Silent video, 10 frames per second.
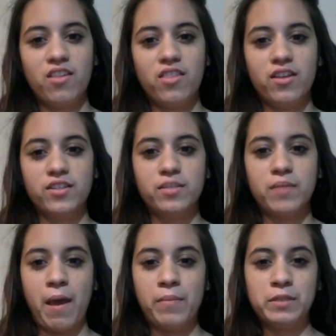They are
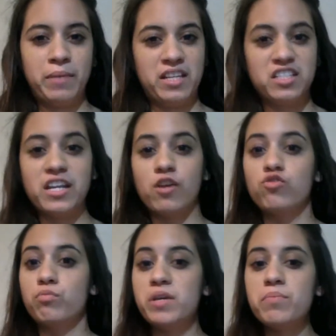sometimes based on
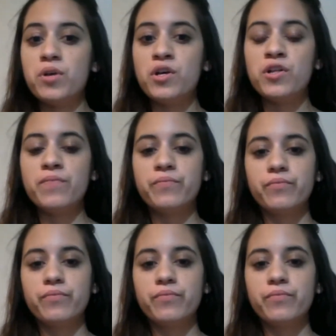actual people,